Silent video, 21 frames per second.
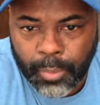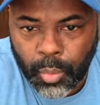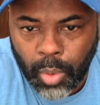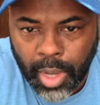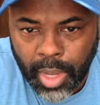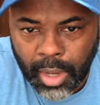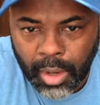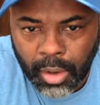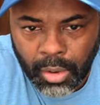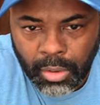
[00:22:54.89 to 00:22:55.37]

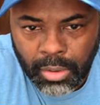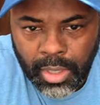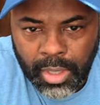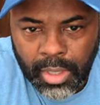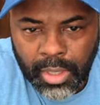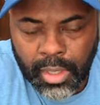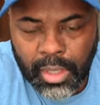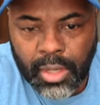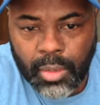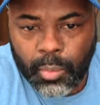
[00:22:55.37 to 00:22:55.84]
well,
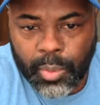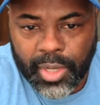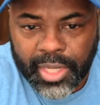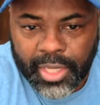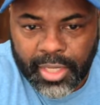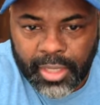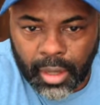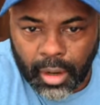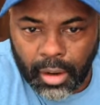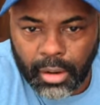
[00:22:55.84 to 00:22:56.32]

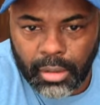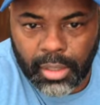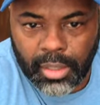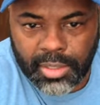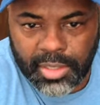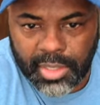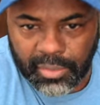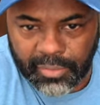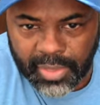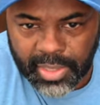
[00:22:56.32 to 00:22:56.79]

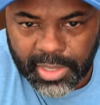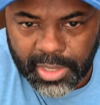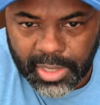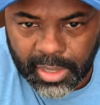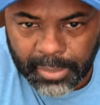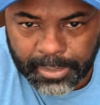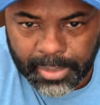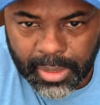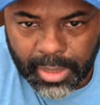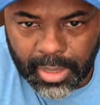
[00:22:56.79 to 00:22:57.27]
regardless of a
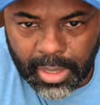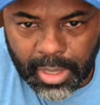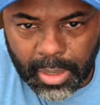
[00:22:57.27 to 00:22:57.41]
tip.